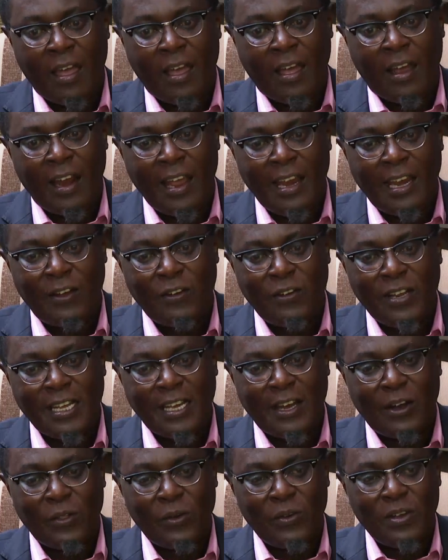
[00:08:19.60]
Raila
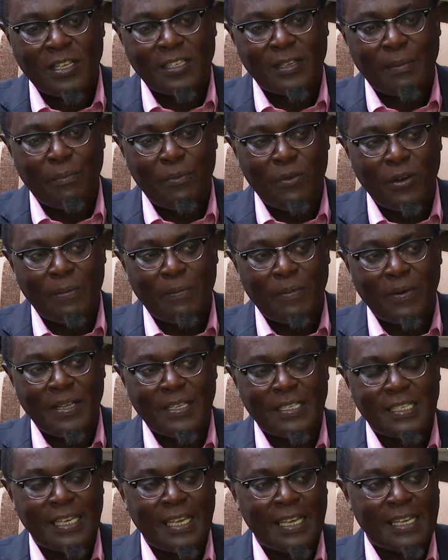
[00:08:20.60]
Odinga, although he's a poor
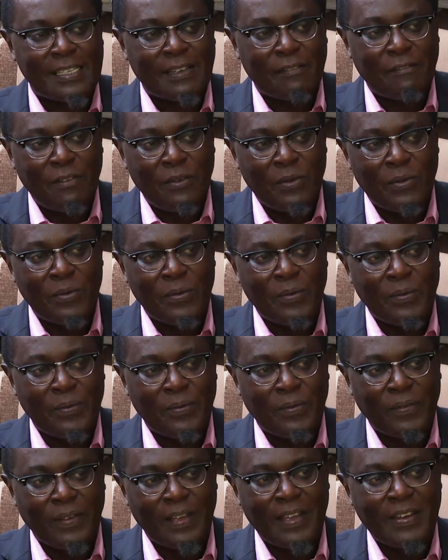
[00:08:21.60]
prince, he has a few
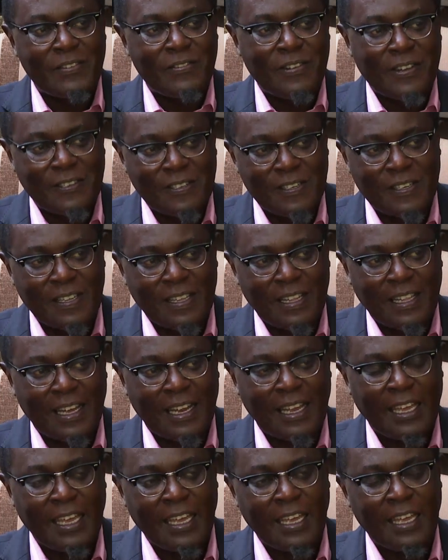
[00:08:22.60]
interests
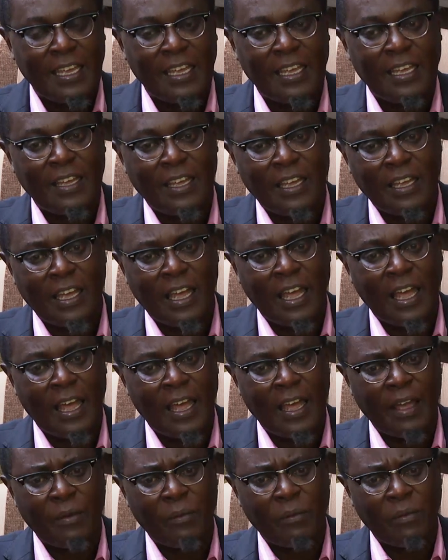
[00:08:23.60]
that he
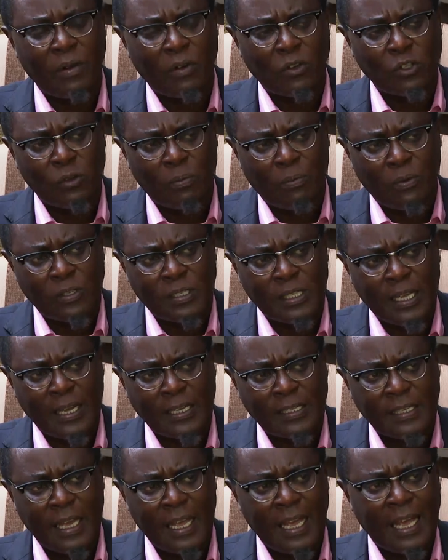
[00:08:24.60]
will also
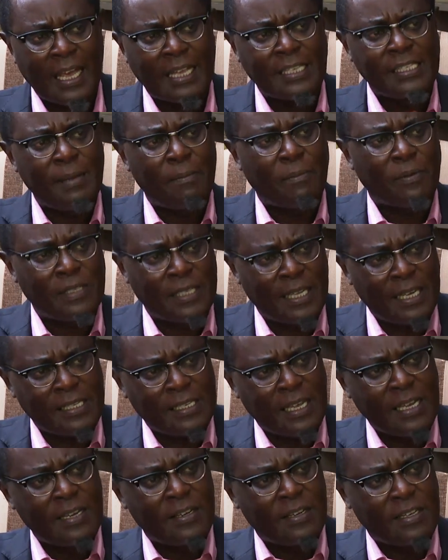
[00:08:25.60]
protect, as he protects
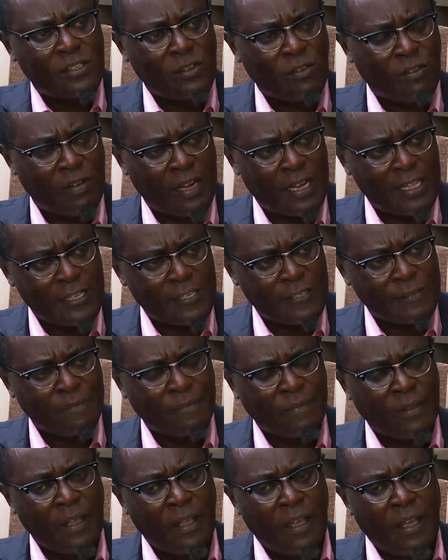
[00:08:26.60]
the interests of others.
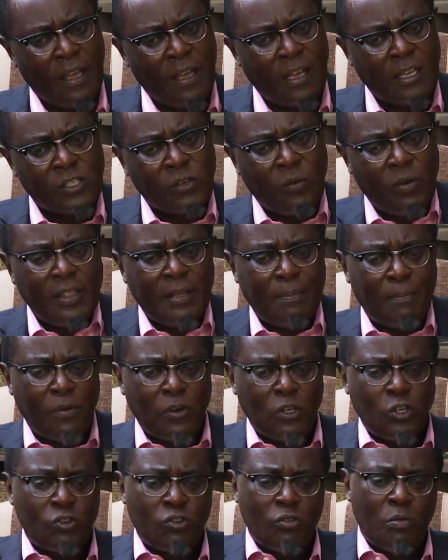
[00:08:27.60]
So when the
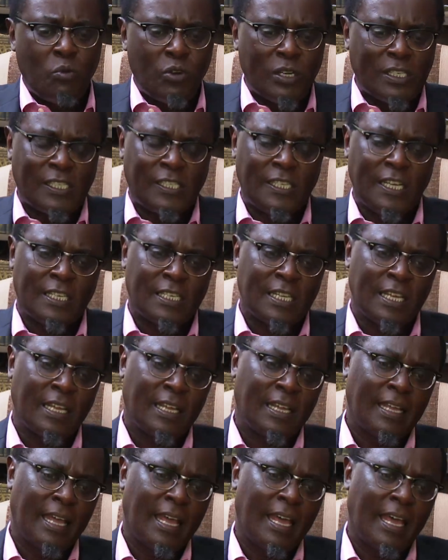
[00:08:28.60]
boardroom will sit
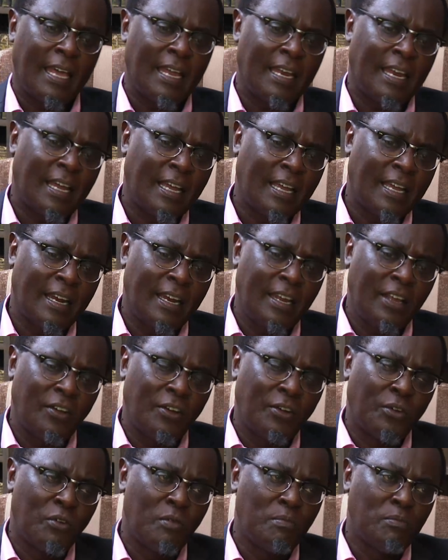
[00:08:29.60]
and agree
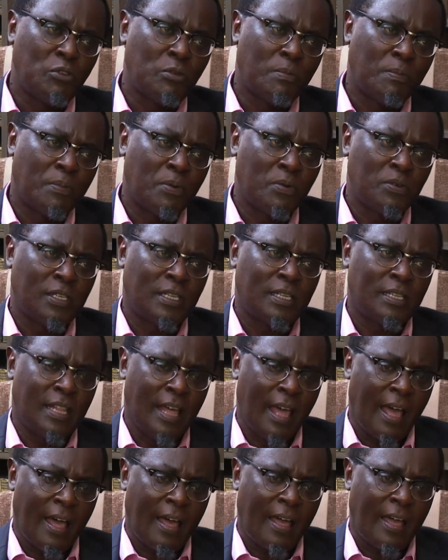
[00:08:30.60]
on whom to put
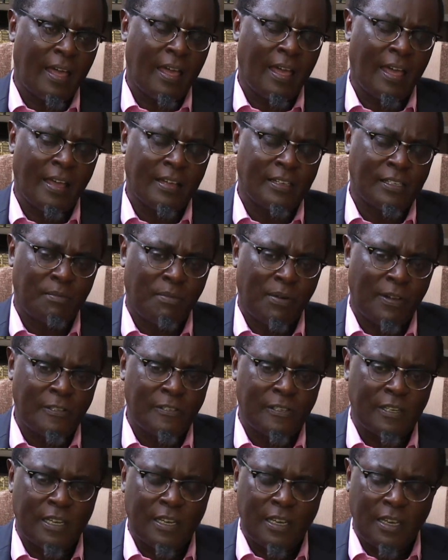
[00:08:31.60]
there as
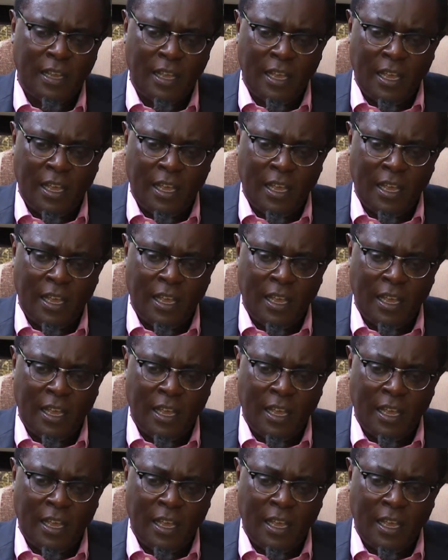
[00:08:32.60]
president,